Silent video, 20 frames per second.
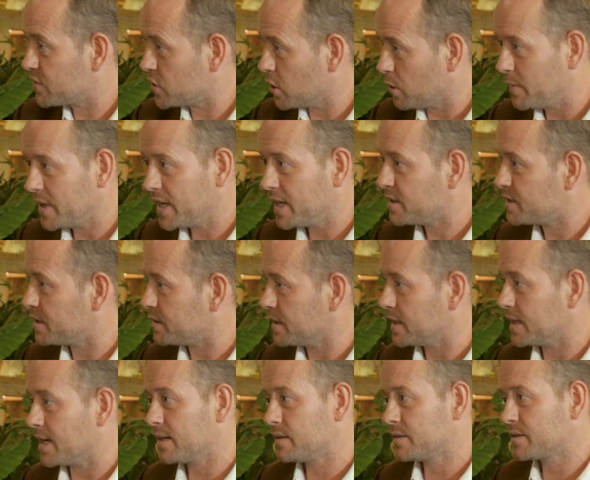dominated right. the
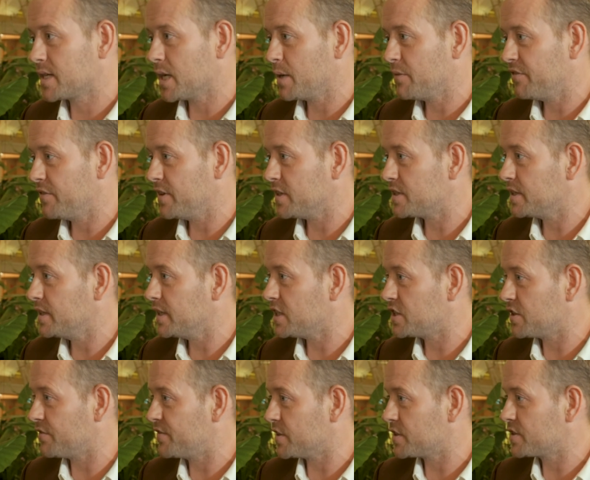landscape of
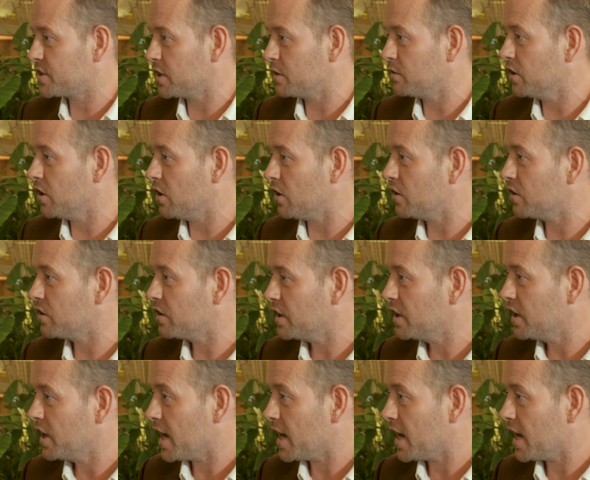Indonesia for so long,